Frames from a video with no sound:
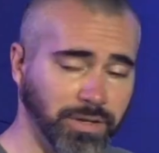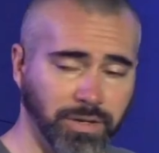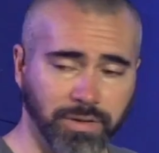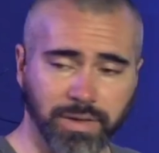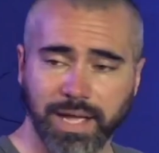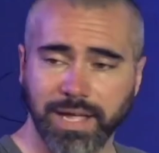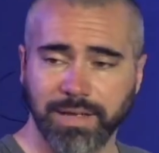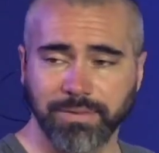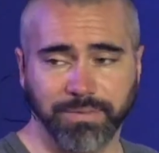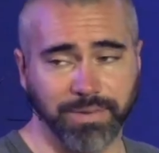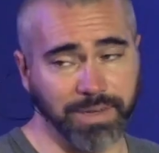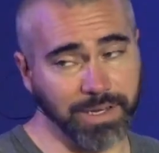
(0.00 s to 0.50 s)

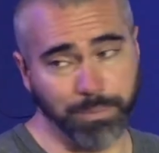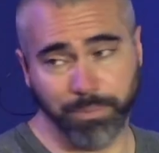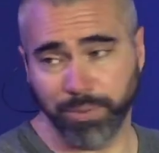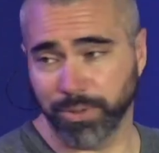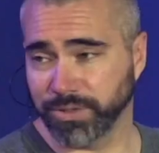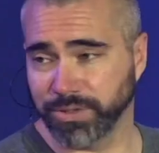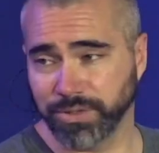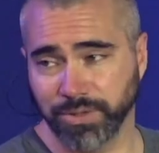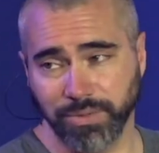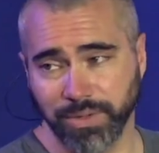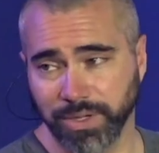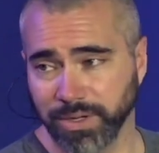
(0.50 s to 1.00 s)
life, and He
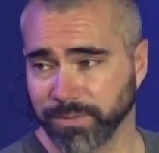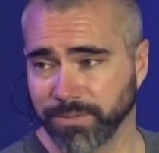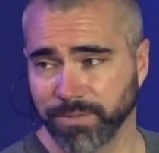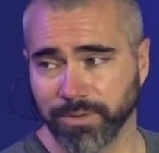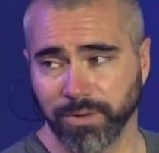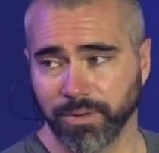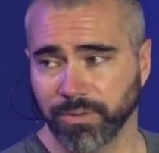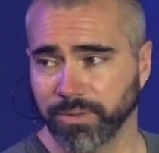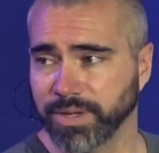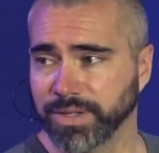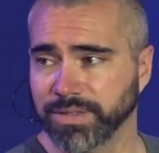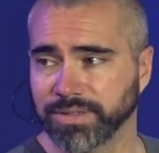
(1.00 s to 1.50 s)
puts you there for
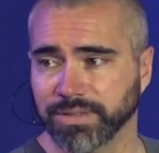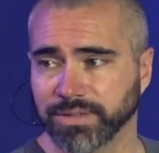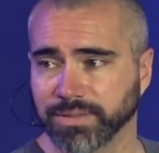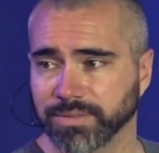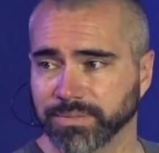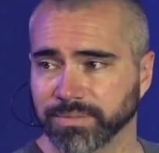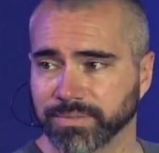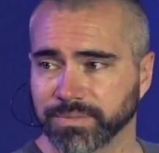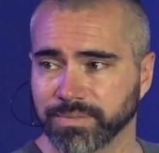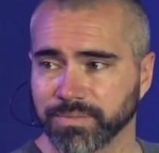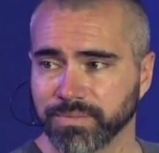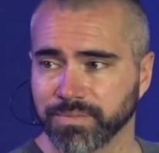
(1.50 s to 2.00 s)
a reason
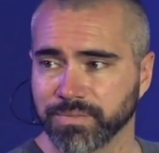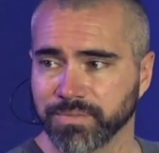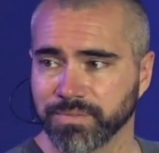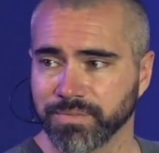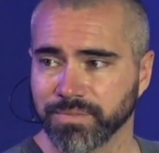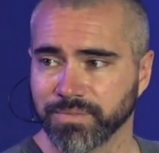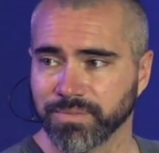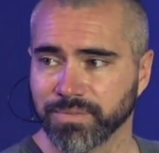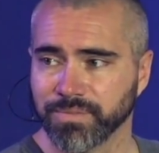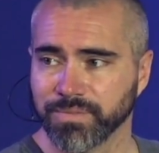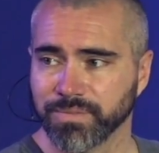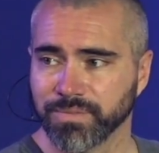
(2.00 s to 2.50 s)

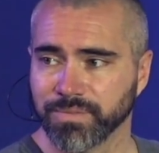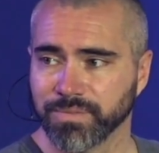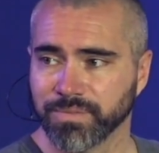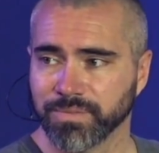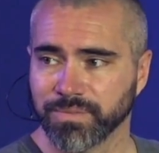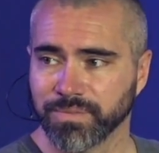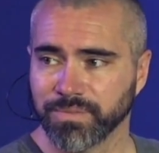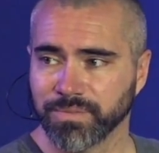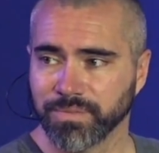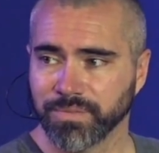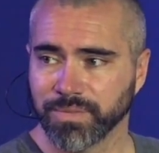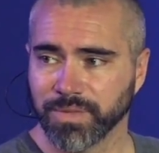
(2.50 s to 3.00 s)

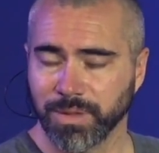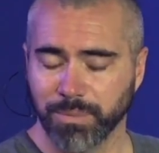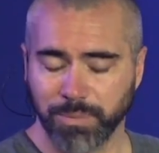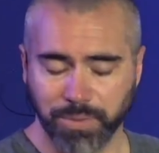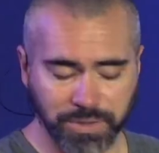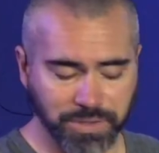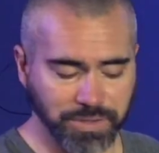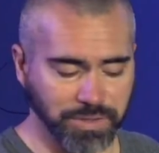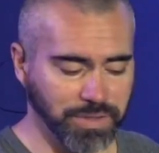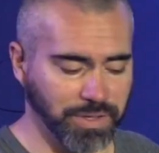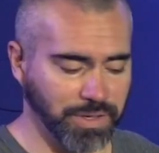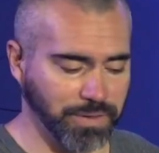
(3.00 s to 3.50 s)

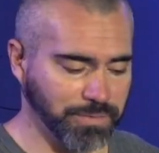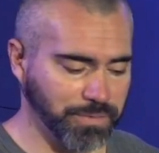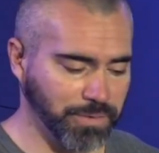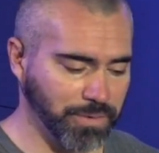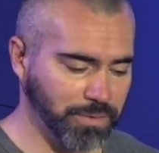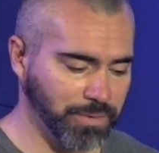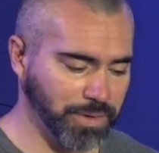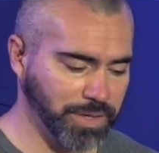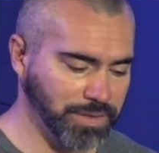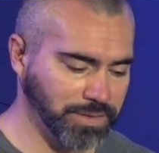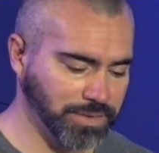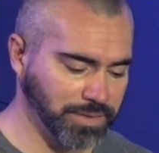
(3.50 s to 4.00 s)
put you there for a
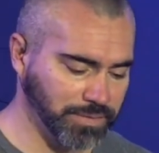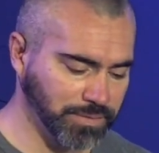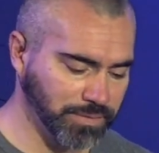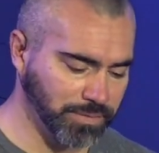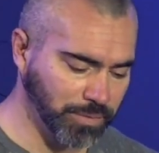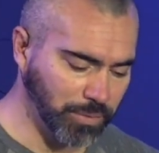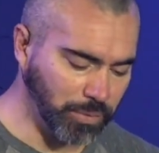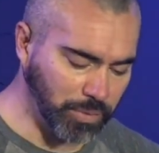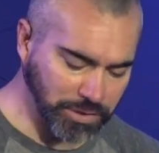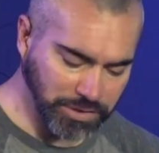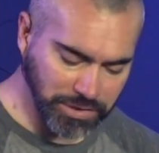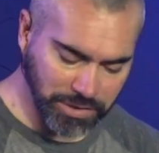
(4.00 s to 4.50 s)
reason.
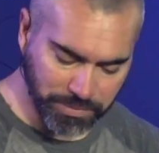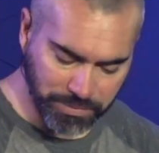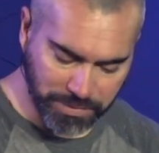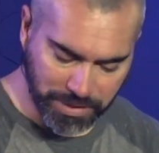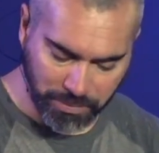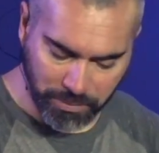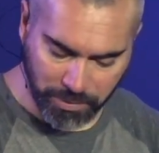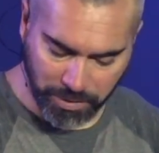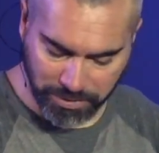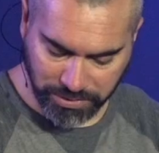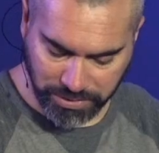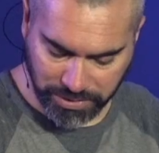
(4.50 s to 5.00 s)
Worship
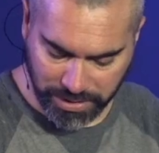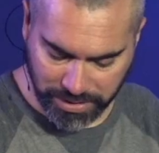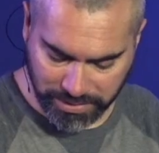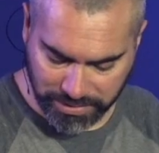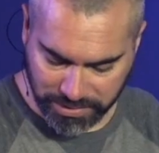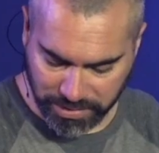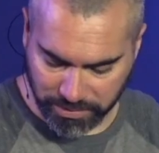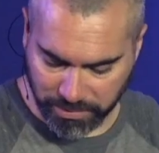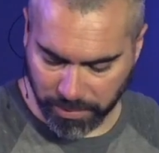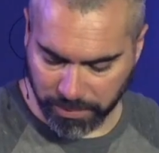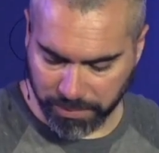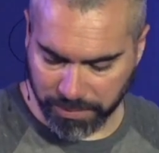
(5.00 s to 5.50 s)
team, why don't you guys
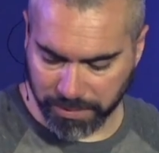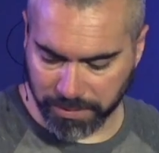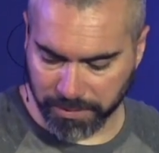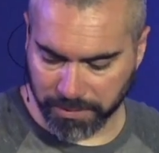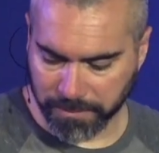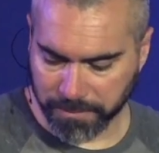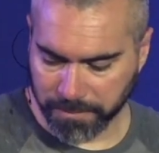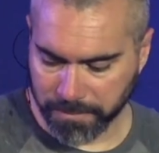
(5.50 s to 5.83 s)
come up here?